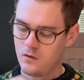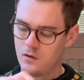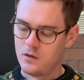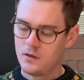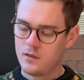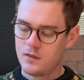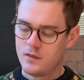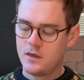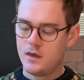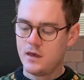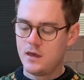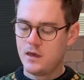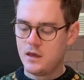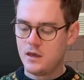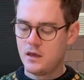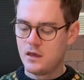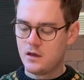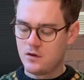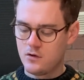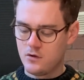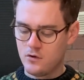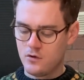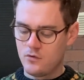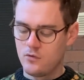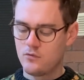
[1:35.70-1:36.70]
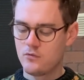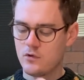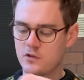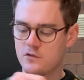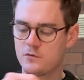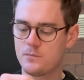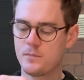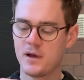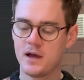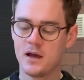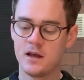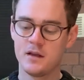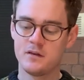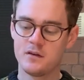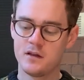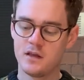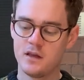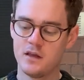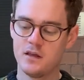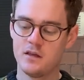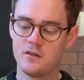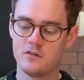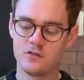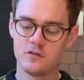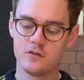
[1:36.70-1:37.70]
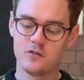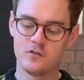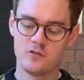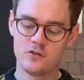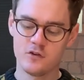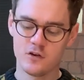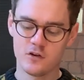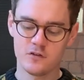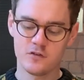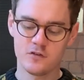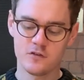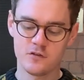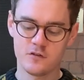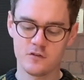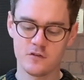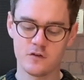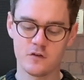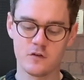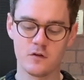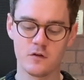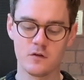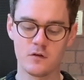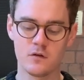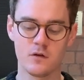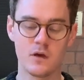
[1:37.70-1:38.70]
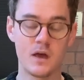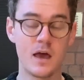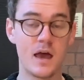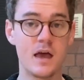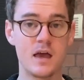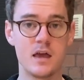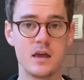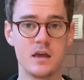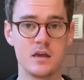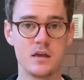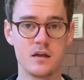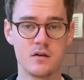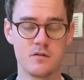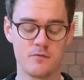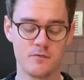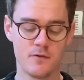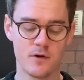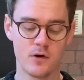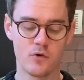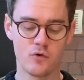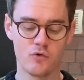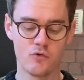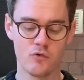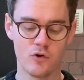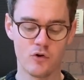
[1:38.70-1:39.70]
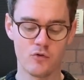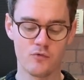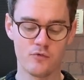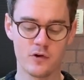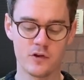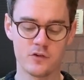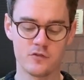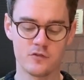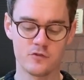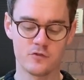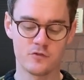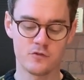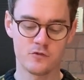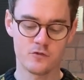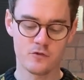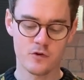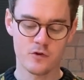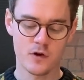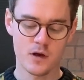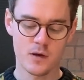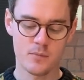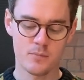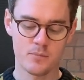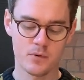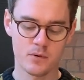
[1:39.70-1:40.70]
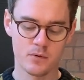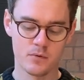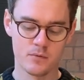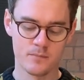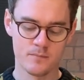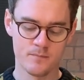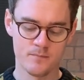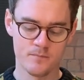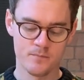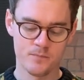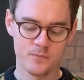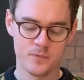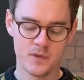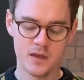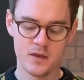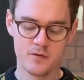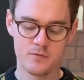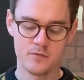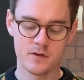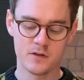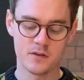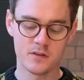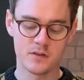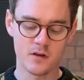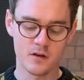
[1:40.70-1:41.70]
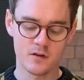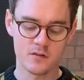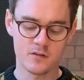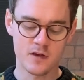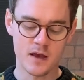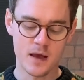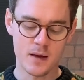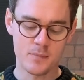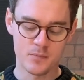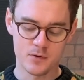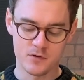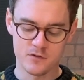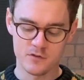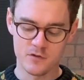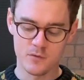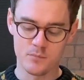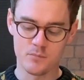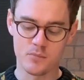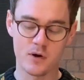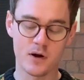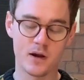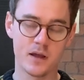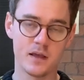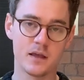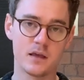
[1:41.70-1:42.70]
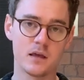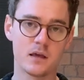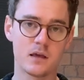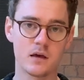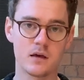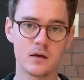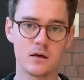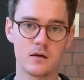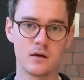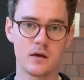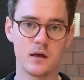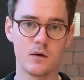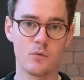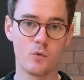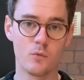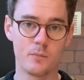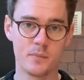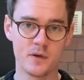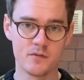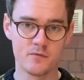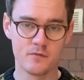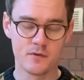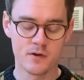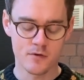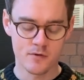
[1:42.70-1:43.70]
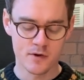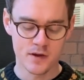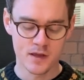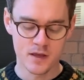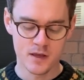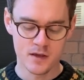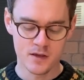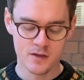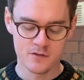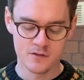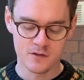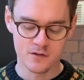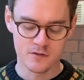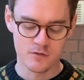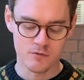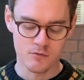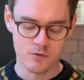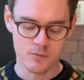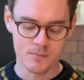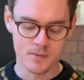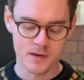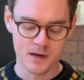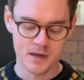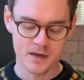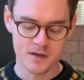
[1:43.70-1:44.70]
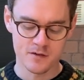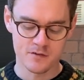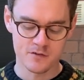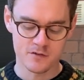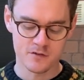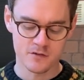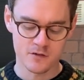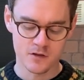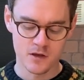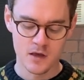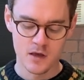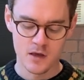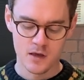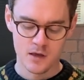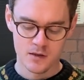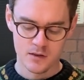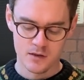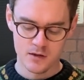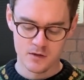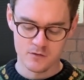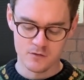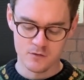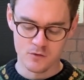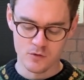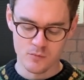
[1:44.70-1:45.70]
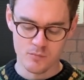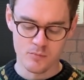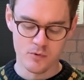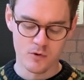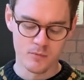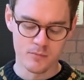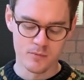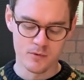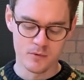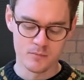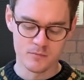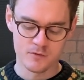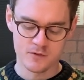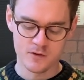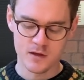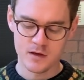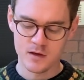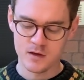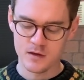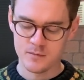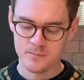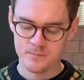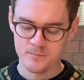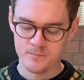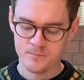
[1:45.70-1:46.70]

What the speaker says: The wristband is just a Velcro wrist strap. If it does happen to break, it will be very easy to replace. There's no problems there.